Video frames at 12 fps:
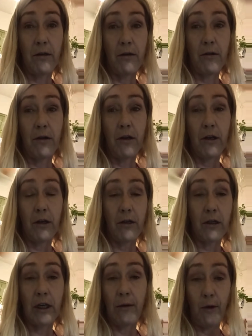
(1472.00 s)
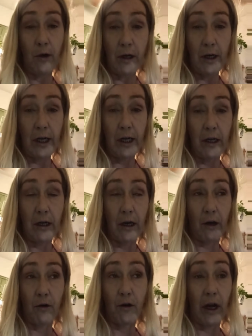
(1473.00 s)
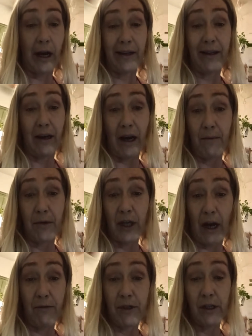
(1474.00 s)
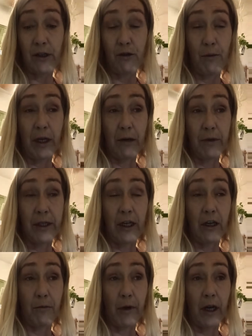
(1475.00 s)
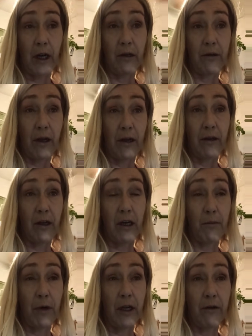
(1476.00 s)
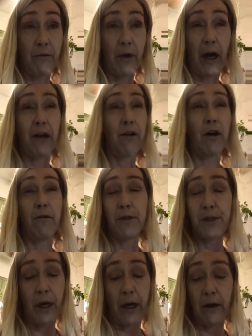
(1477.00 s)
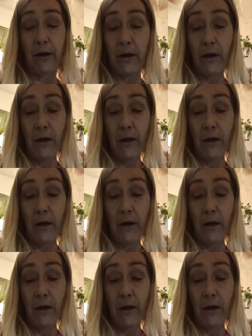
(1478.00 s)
the community. I don't know. I was assuming it was here, but I think I might. I don't know. I was tired.